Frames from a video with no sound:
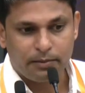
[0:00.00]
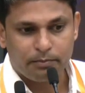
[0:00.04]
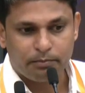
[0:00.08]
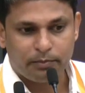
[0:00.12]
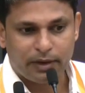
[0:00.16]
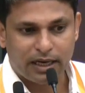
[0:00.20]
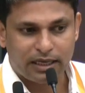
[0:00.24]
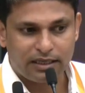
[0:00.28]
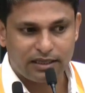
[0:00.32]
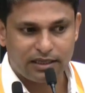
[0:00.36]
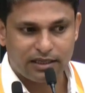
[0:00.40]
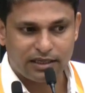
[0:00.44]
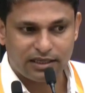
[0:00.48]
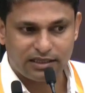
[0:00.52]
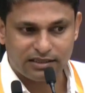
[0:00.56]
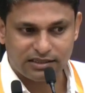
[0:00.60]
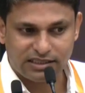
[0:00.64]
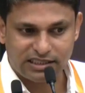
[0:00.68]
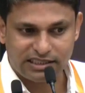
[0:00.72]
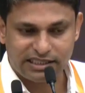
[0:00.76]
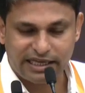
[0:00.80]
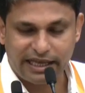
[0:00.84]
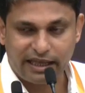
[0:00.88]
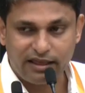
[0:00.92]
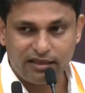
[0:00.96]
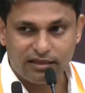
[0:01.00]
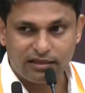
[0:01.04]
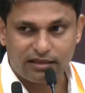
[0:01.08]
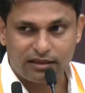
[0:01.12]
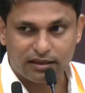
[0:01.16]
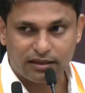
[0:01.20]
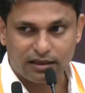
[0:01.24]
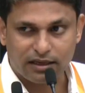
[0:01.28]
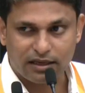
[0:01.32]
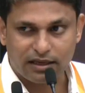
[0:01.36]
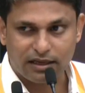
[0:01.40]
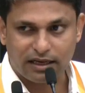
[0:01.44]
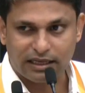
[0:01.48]
but the strength,
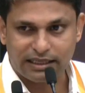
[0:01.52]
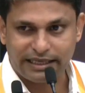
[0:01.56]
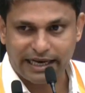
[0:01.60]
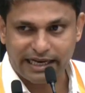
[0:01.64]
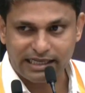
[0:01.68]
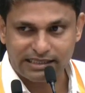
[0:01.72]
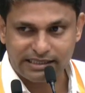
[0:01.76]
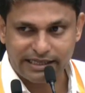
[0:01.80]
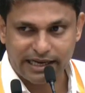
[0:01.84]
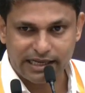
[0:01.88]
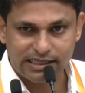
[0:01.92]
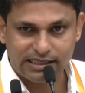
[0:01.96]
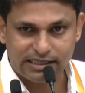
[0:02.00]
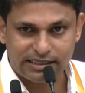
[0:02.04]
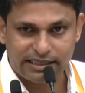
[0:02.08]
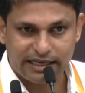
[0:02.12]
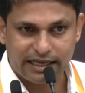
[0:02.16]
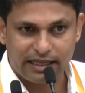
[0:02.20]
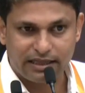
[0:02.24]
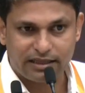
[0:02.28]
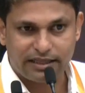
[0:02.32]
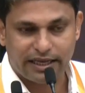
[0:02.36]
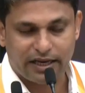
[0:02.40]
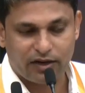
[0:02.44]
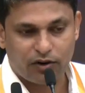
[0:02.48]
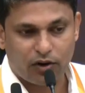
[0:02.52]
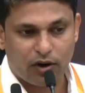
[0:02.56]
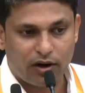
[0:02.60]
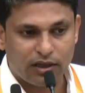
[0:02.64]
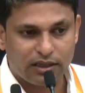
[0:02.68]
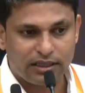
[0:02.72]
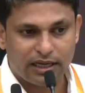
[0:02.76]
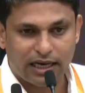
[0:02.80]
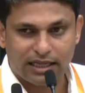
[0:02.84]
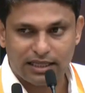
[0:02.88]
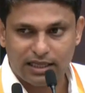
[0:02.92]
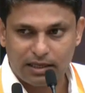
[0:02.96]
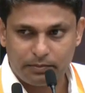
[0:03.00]
tensile strength, and all
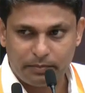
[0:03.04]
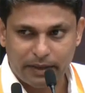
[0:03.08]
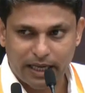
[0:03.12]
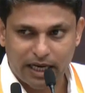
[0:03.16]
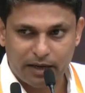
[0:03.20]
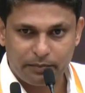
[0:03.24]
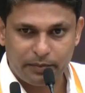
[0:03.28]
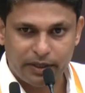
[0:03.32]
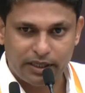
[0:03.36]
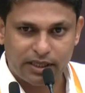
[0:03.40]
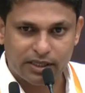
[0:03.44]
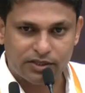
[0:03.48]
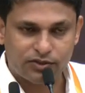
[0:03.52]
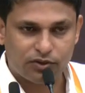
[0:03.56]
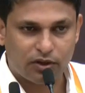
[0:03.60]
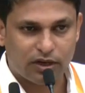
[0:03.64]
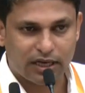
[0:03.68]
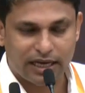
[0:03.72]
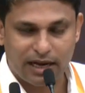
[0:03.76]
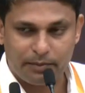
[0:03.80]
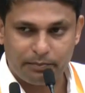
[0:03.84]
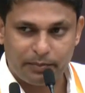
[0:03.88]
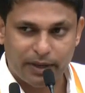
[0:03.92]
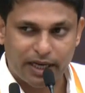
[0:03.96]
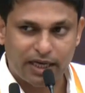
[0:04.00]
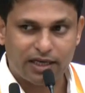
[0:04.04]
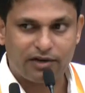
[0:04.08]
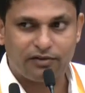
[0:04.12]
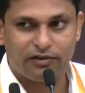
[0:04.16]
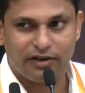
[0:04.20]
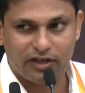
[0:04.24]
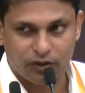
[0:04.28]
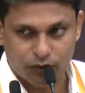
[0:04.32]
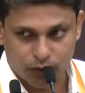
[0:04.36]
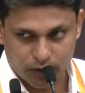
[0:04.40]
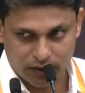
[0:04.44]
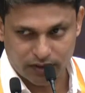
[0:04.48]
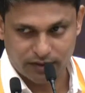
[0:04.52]
the other parameters are comparatively
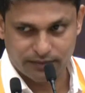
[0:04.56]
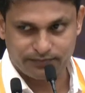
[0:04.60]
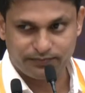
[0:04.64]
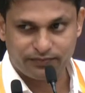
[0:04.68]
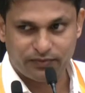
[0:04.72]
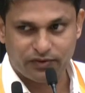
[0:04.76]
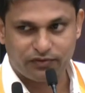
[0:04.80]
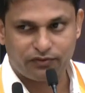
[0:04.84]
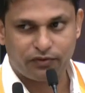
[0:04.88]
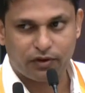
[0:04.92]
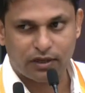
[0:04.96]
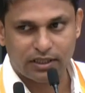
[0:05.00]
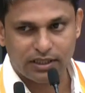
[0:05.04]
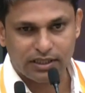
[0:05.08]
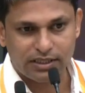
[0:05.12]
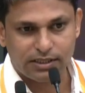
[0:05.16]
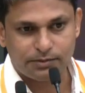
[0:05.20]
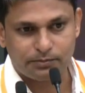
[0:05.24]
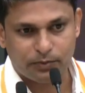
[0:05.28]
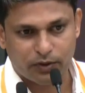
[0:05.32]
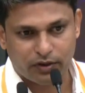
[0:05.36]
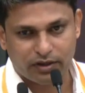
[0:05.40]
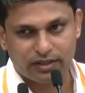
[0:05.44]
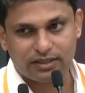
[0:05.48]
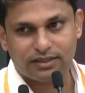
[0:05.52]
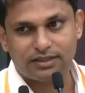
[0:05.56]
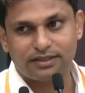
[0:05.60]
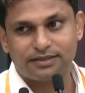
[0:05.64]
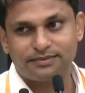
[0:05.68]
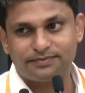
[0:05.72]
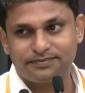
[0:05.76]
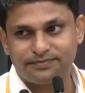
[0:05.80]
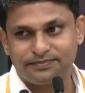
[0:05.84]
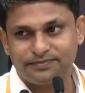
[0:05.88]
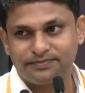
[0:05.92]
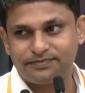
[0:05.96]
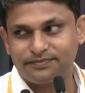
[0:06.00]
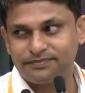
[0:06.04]
good for this product.
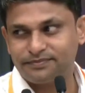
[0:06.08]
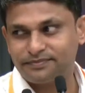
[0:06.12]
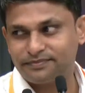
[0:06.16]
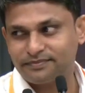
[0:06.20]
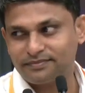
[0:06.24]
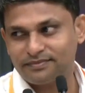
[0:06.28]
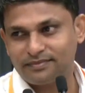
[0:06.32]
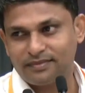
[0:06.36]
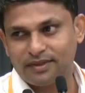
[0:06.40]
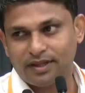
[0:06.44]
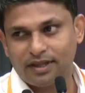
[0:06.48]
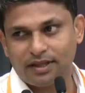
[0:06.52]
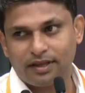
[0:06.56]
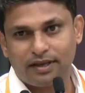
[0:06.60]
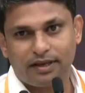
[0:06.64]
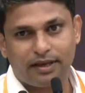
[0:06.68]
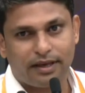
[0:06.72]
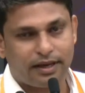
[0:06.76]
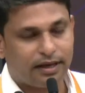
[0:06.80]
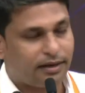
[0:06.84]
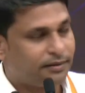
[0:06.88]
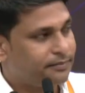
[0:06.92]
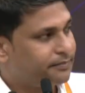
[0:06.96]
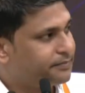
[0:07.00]
Yeah.